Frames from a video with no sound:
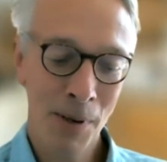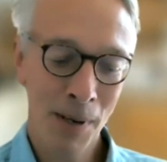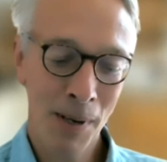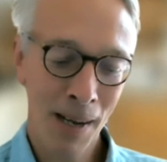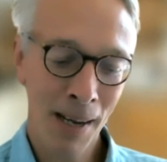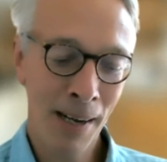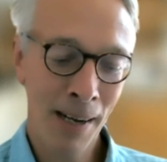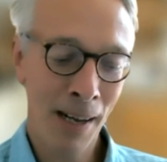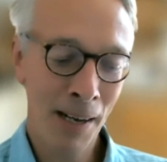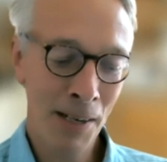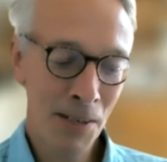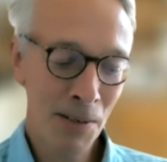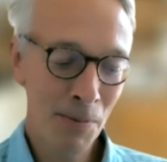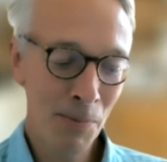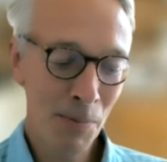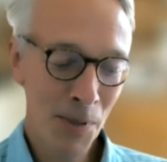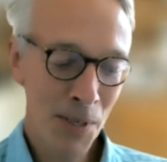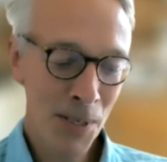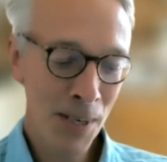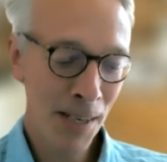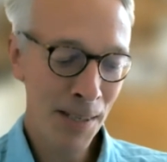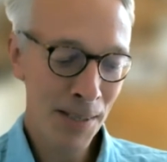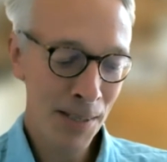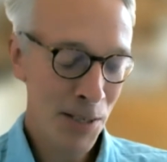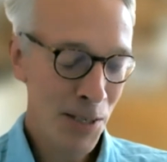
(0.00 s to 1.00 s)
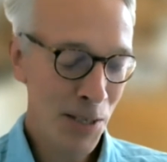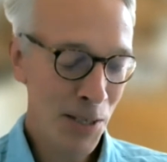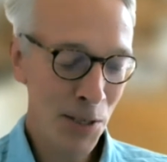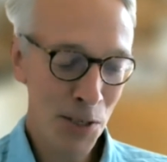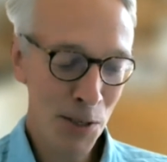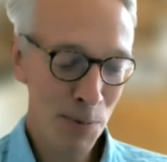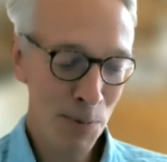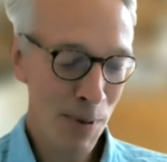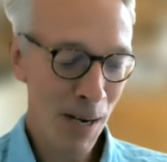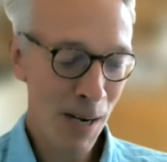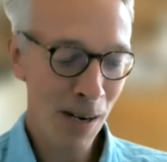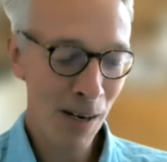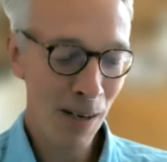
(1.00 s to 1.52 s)
and I transitioned to
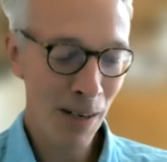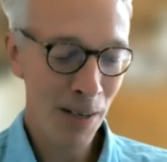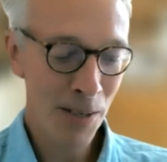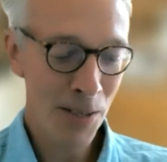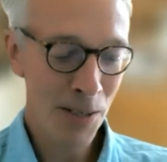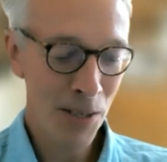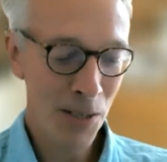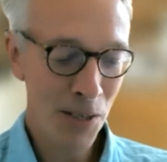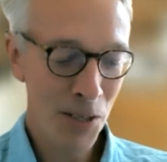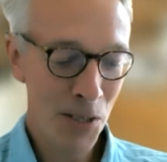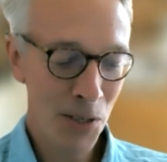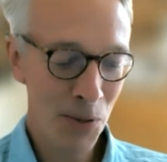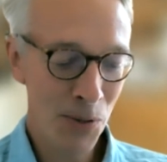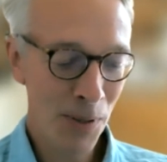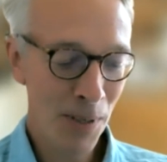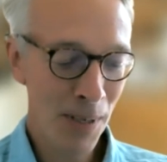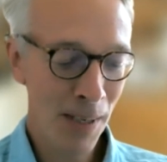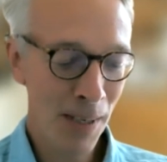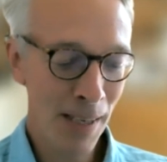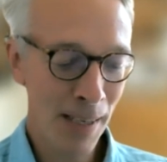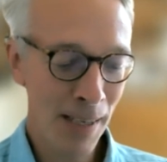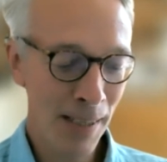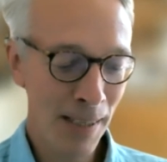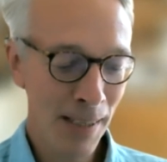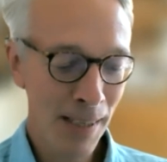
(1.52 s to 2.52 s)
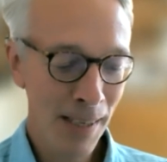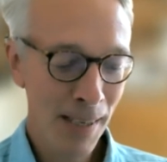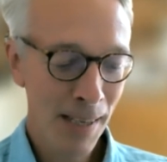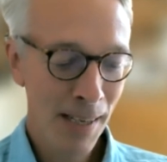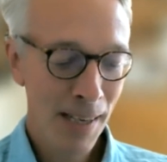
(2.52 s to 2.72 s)
biology shortly